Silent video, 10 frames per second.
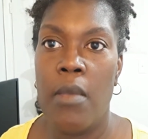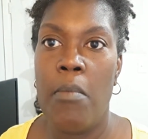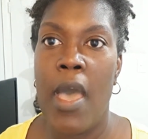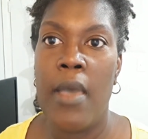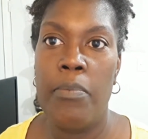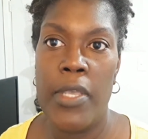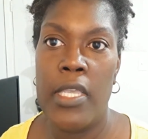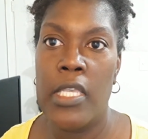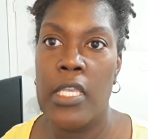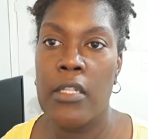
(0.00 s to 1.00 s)
in my
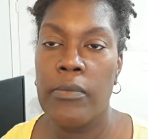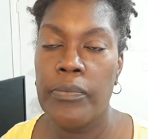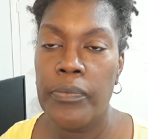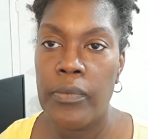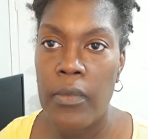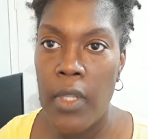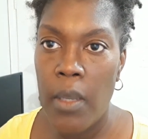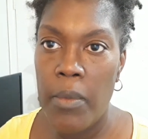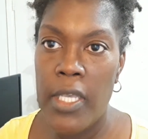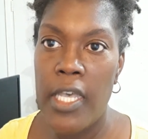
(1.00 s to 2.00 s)
opinion,
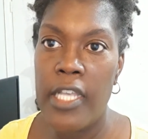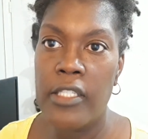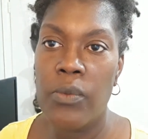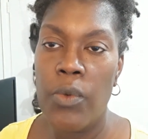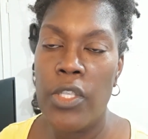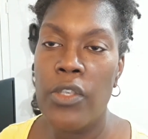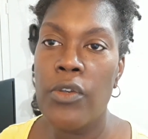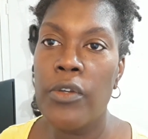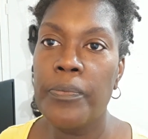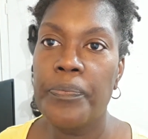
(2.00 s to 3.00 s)
because when
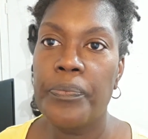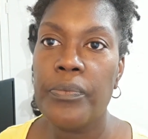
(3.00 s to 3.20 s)
you're